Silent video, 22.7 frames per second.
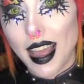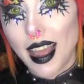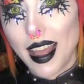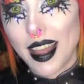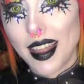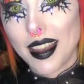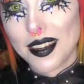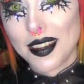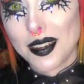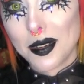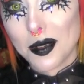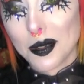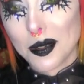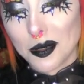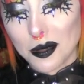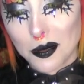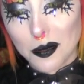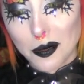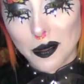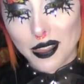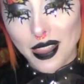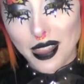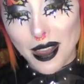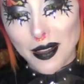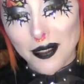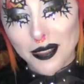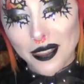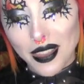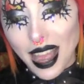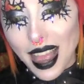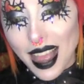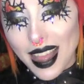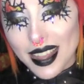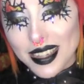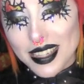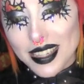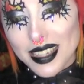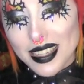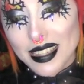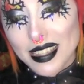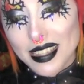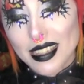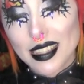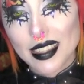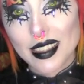And without that,
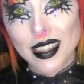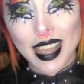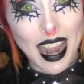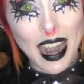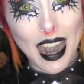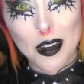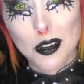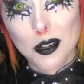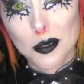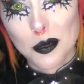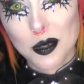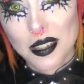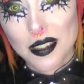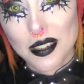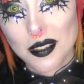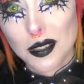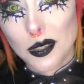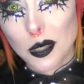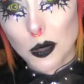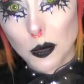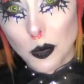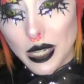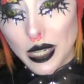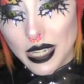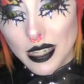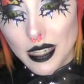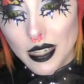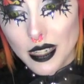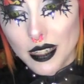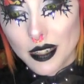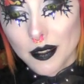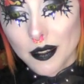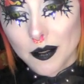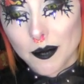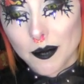the heroin, the weed,